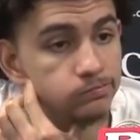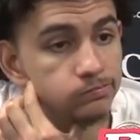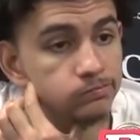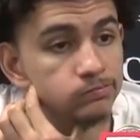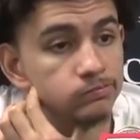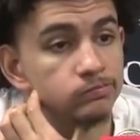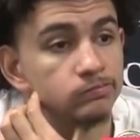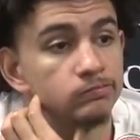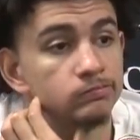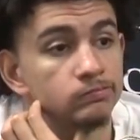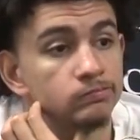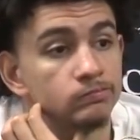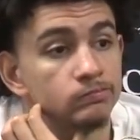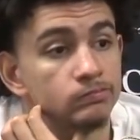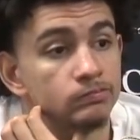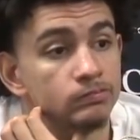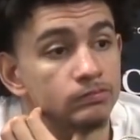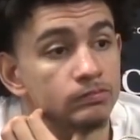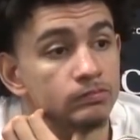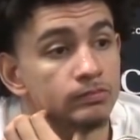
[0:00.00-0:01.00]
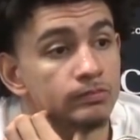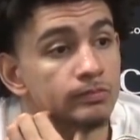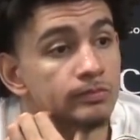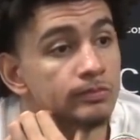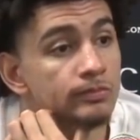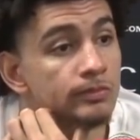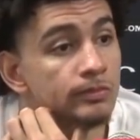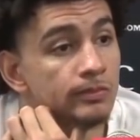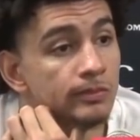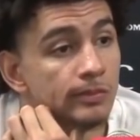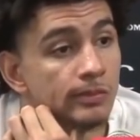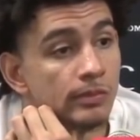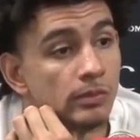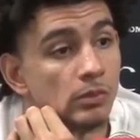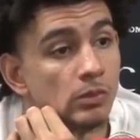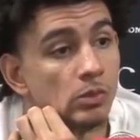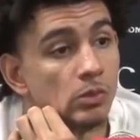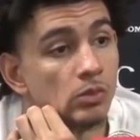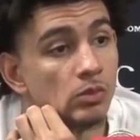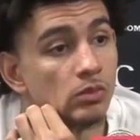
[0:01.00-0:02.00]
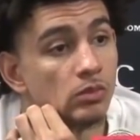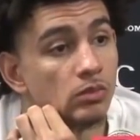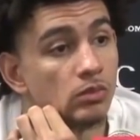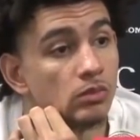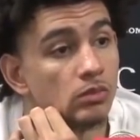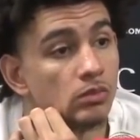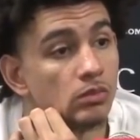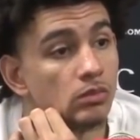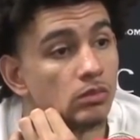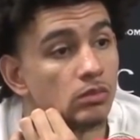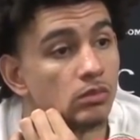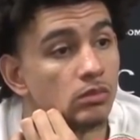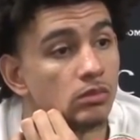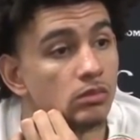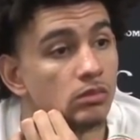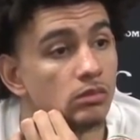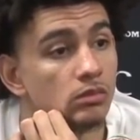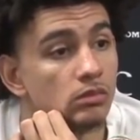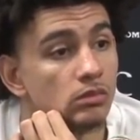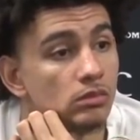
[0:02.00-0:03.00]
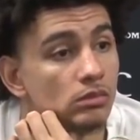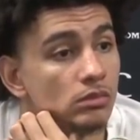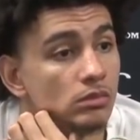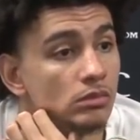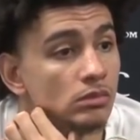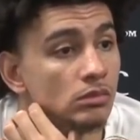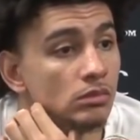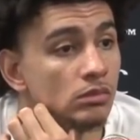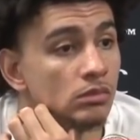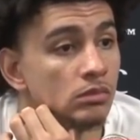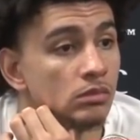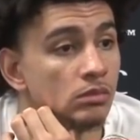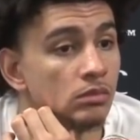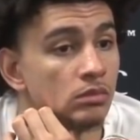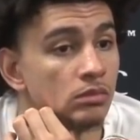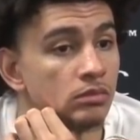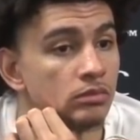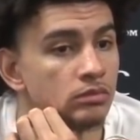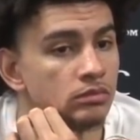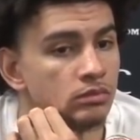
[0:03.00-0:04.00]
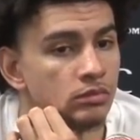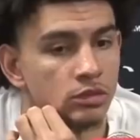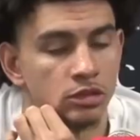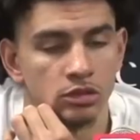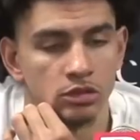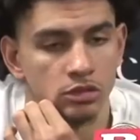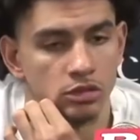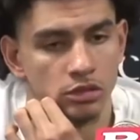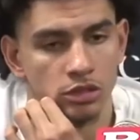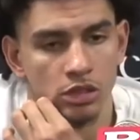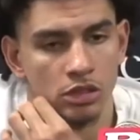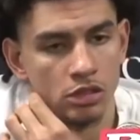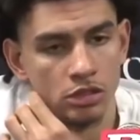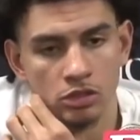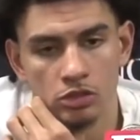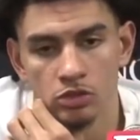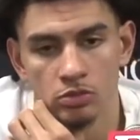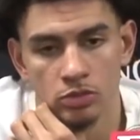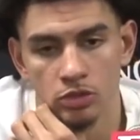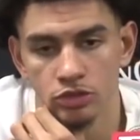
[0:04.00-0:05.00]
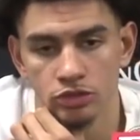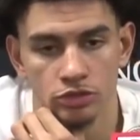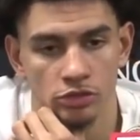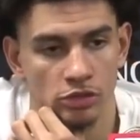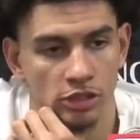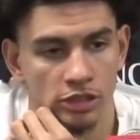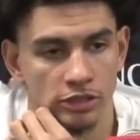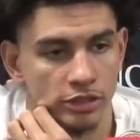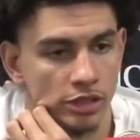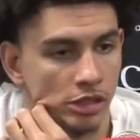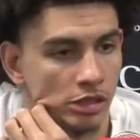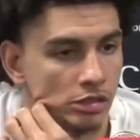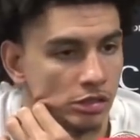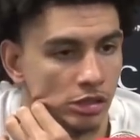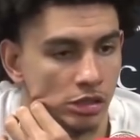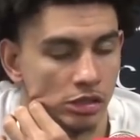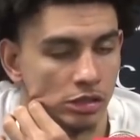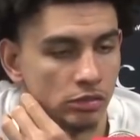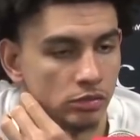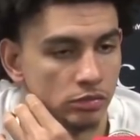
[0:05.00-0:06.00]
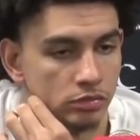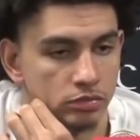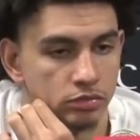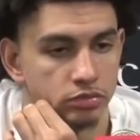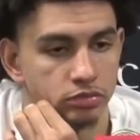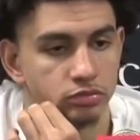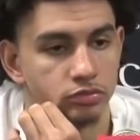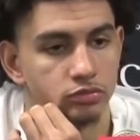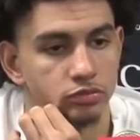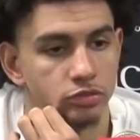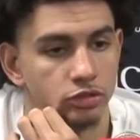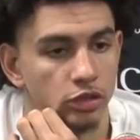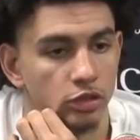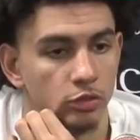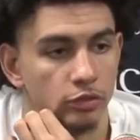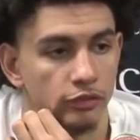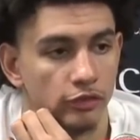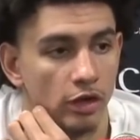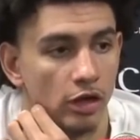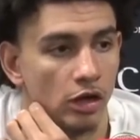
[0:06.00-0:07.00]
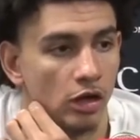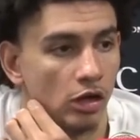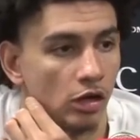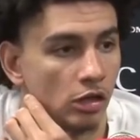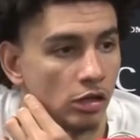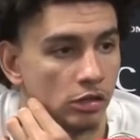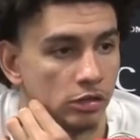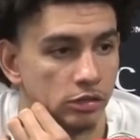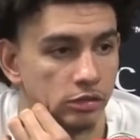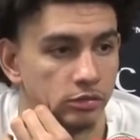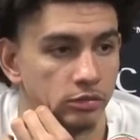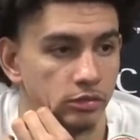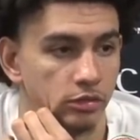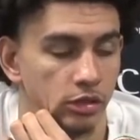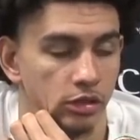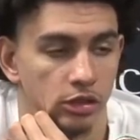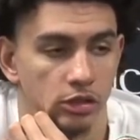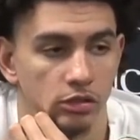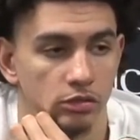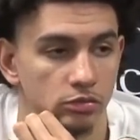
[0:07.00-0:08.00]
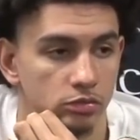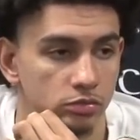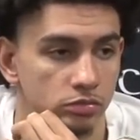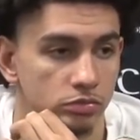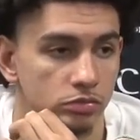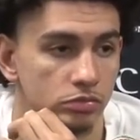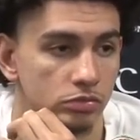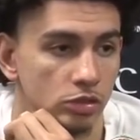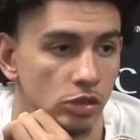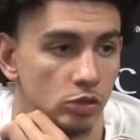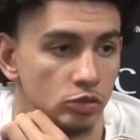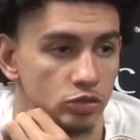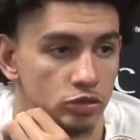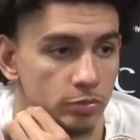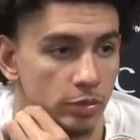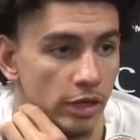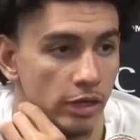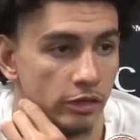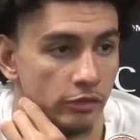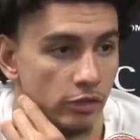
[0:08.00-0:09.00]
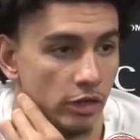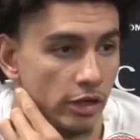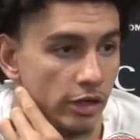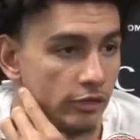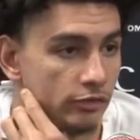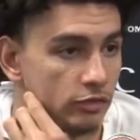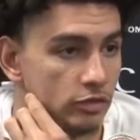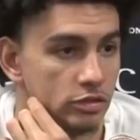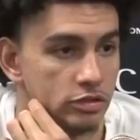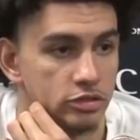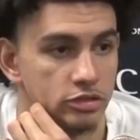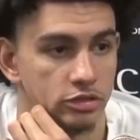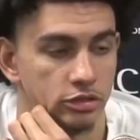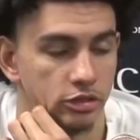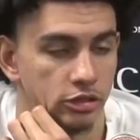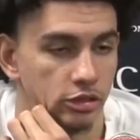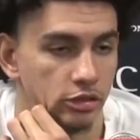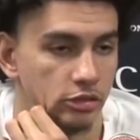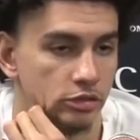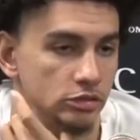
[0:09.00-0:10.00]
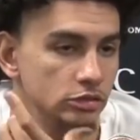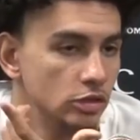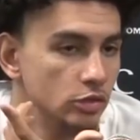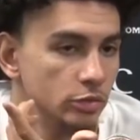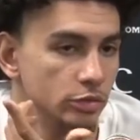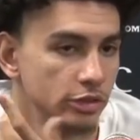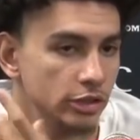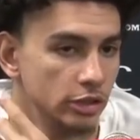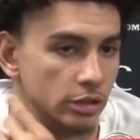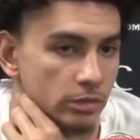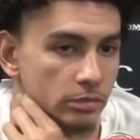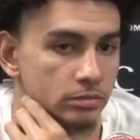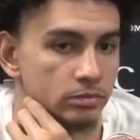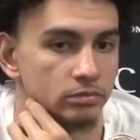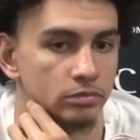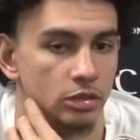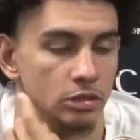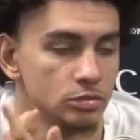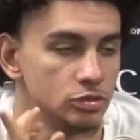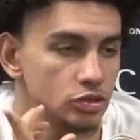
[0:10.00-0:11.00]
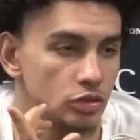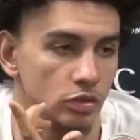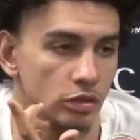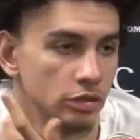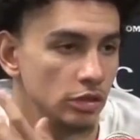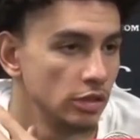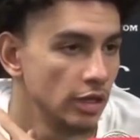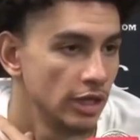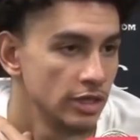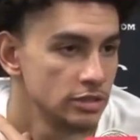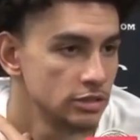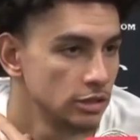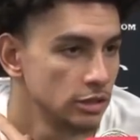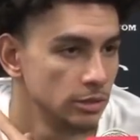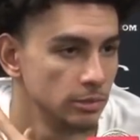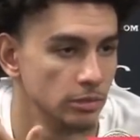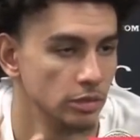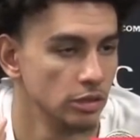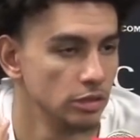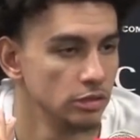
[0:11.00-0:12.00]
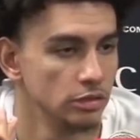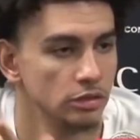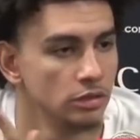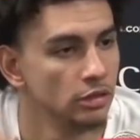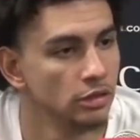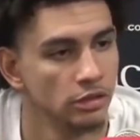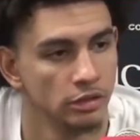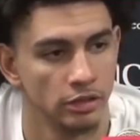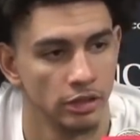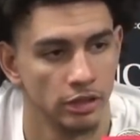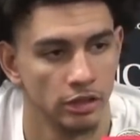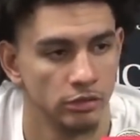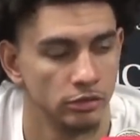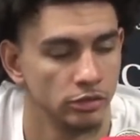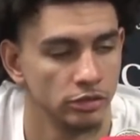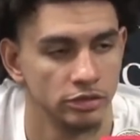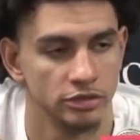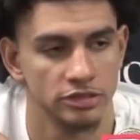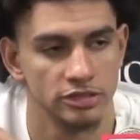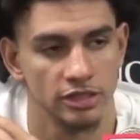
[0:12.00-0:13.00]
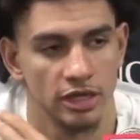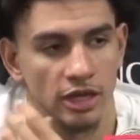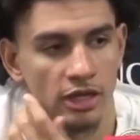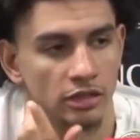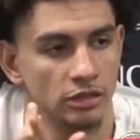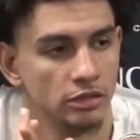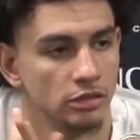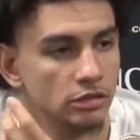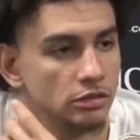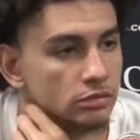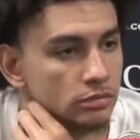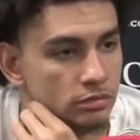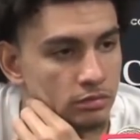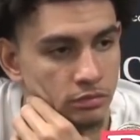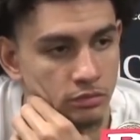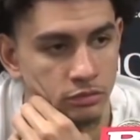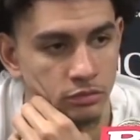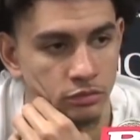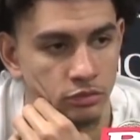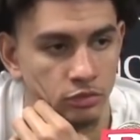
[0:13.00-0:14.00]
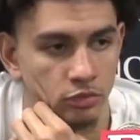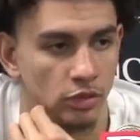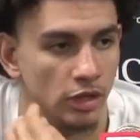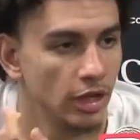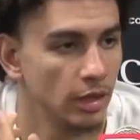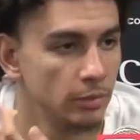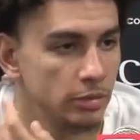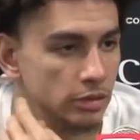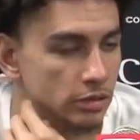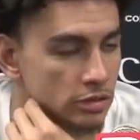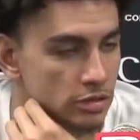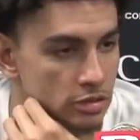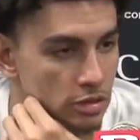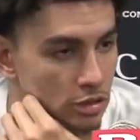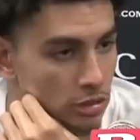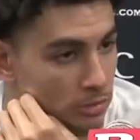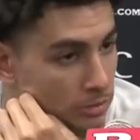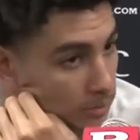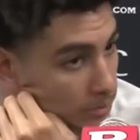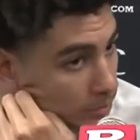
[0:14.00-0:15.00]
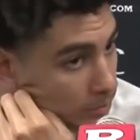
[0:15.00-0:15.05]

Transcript: was there any uh, emotional letdown kind of after the last game? No, no emotional letdown. Uh, you know, we fought hard, and uh, coach was proud of our efforts, and uh, you know, we came up short in the last game, but that didn't really decide the, what happened in this game